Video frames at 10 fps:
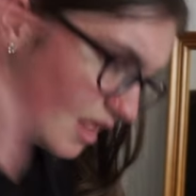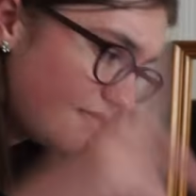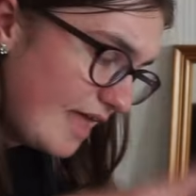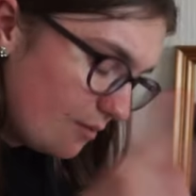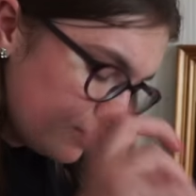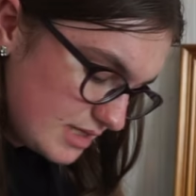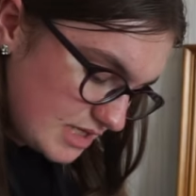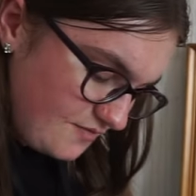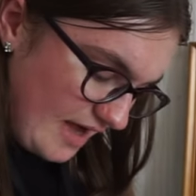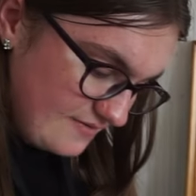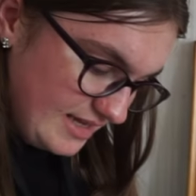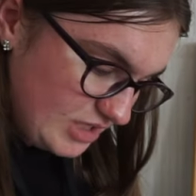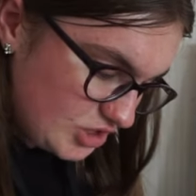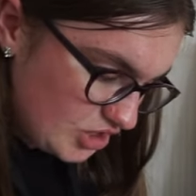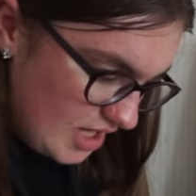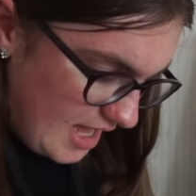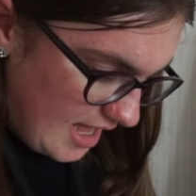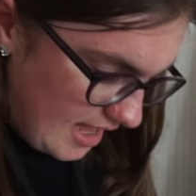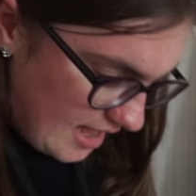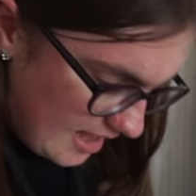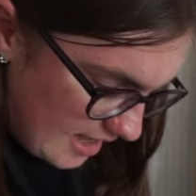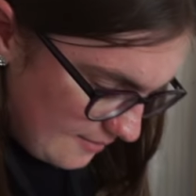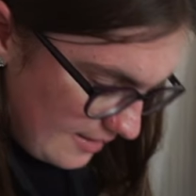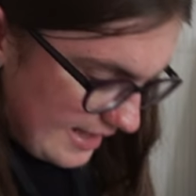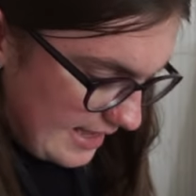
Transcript: They're £1.65 each. I